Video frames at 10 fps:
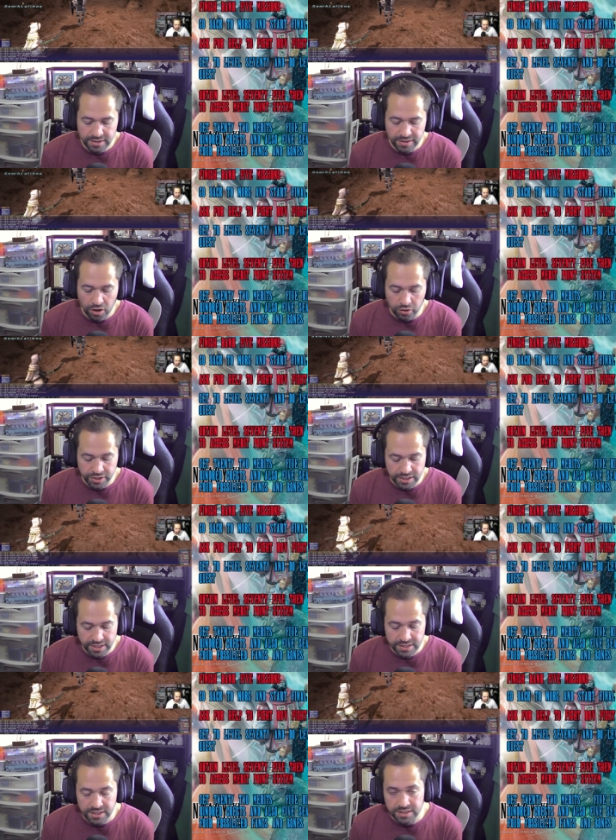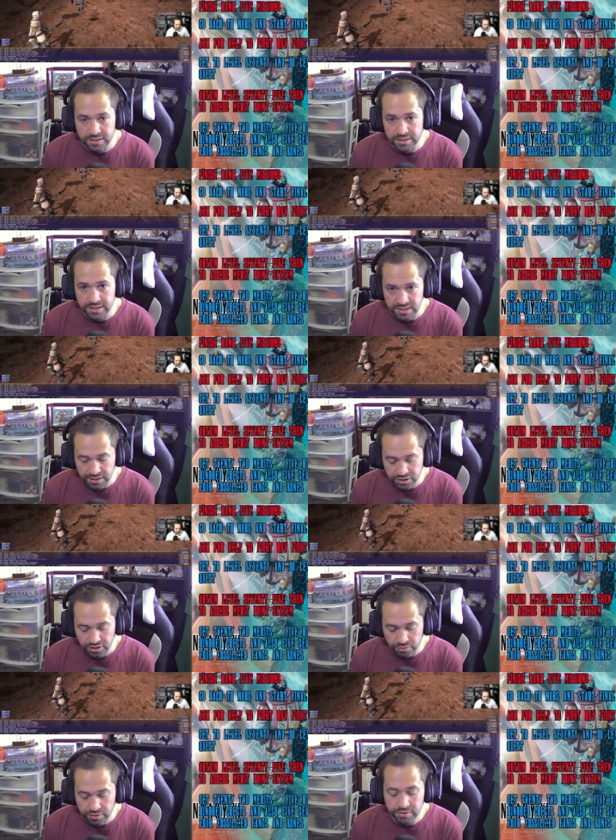All he needs is Seasoning
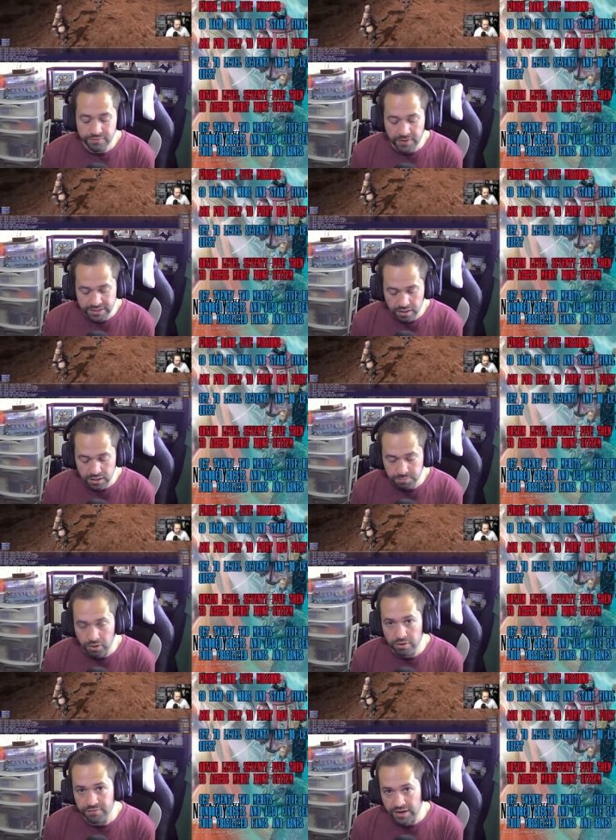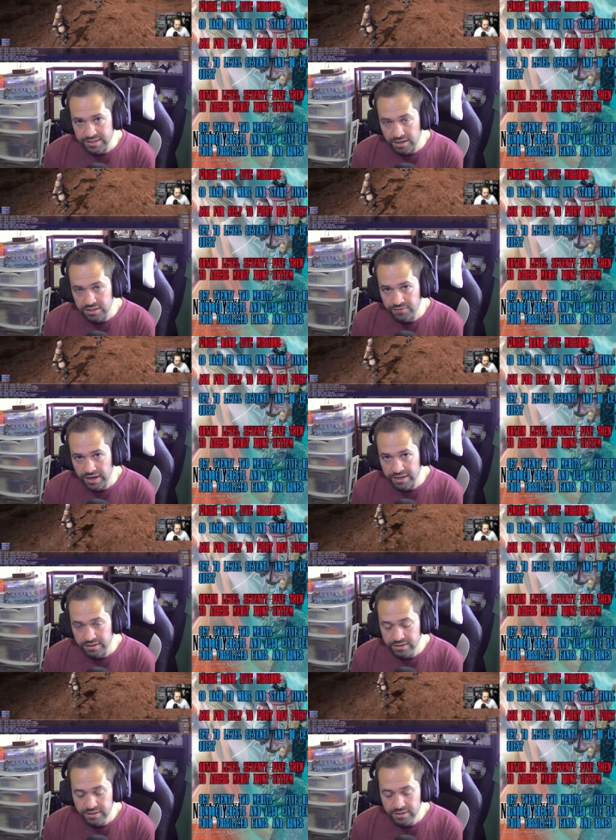Stone, Fossilized Bone, and Fossilized Fang.